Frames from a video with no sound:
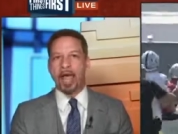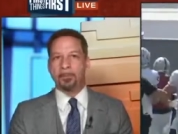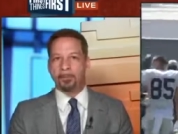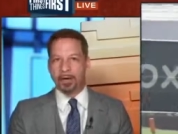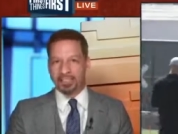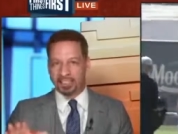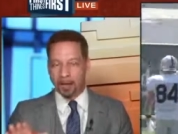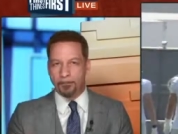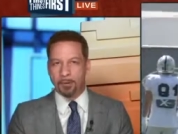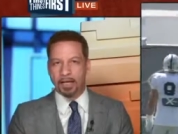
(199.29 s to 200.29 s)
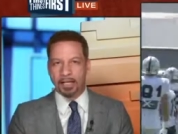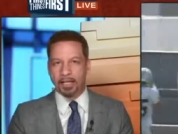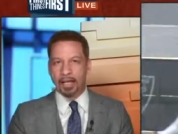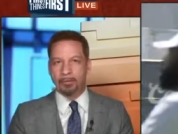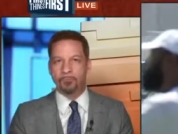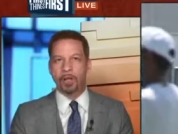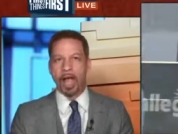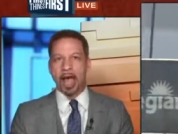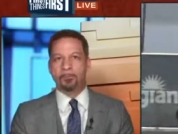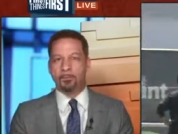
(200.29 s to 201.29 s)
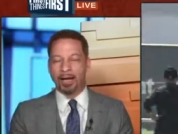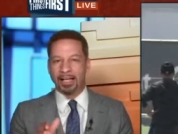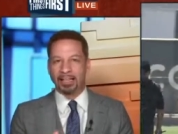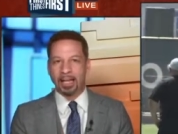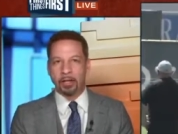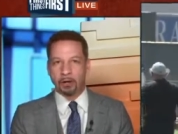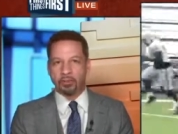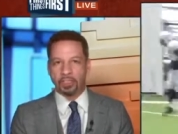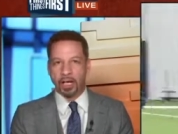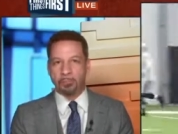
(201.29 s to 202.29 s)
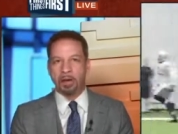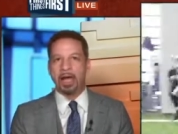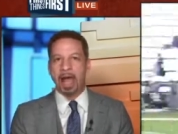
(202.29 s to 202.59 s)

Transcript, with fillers: and bring stability and bring leadership